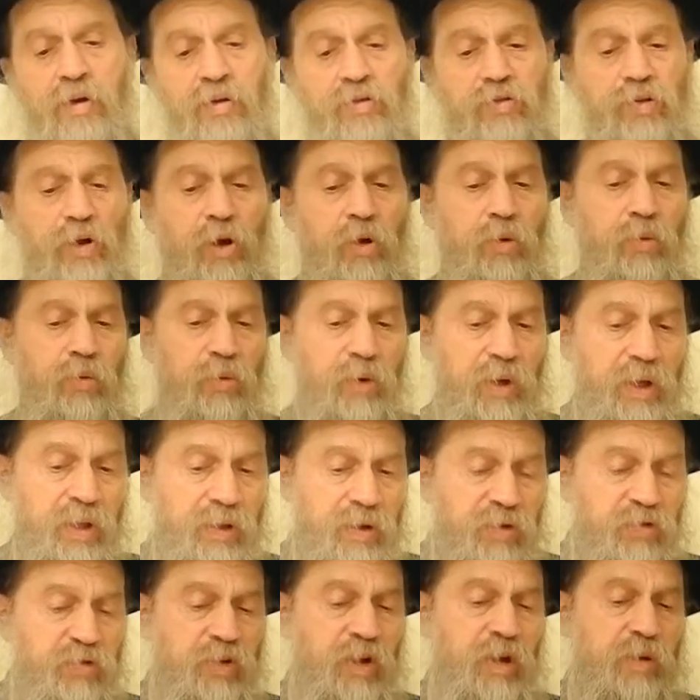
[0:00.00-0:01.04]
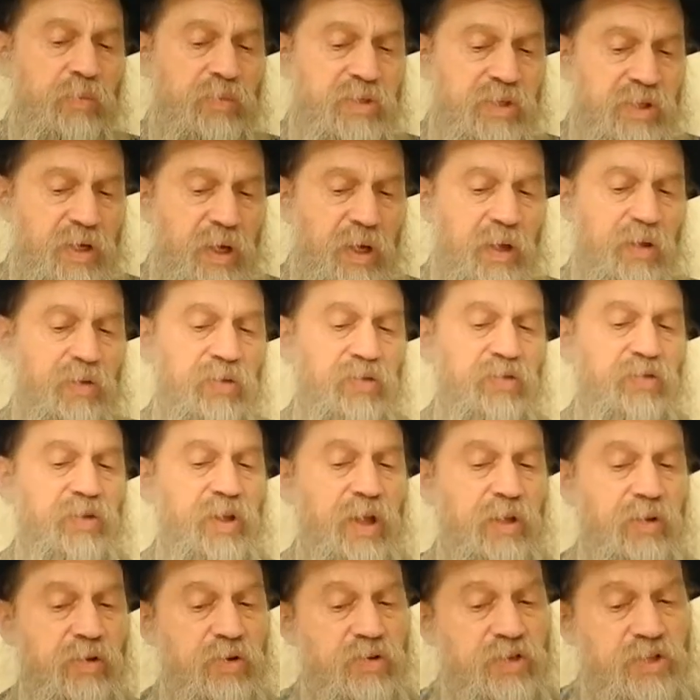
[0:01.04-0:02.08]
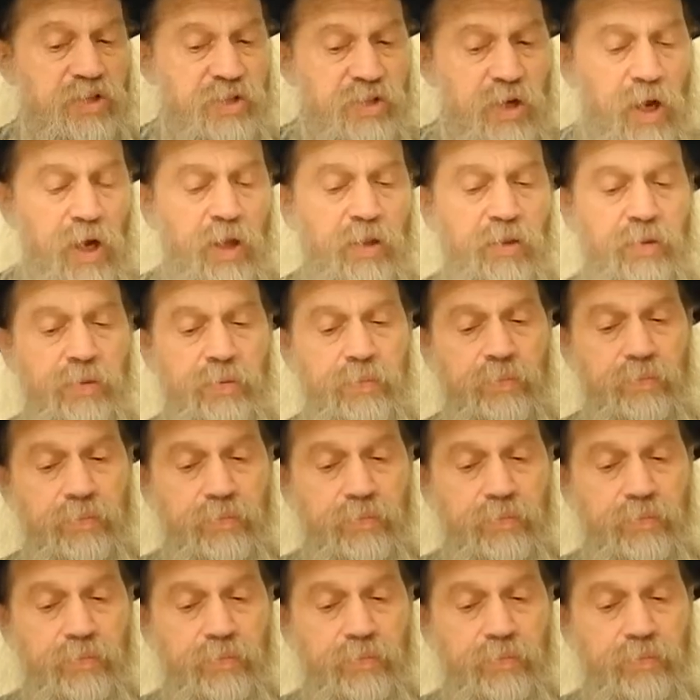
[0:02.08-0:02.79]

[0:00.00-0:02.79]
So in the same sense that the sun